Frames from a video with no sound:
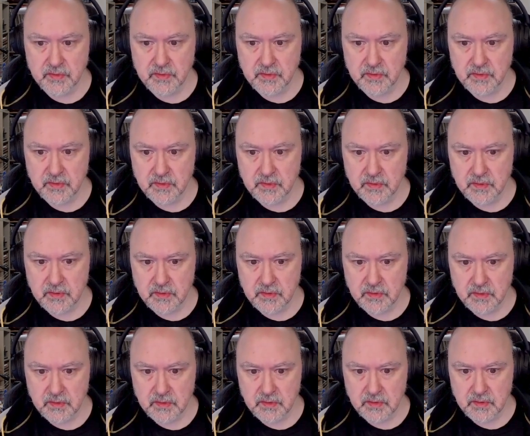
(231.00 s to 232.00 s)

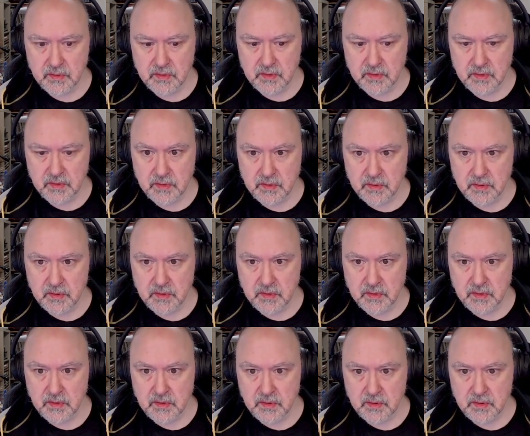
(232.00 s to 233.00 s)

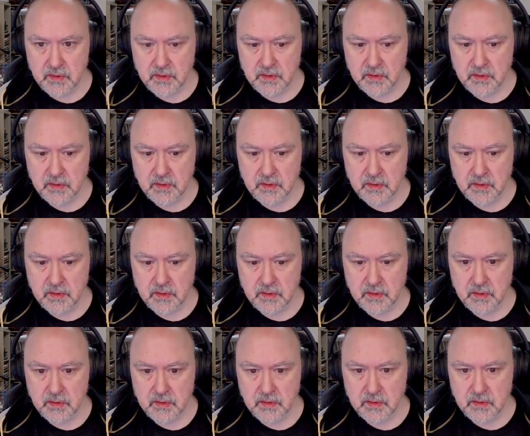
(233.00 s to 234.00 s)

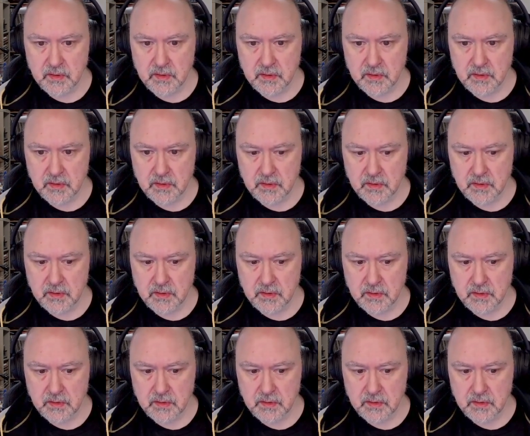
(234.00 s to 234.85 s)
Nothing is said.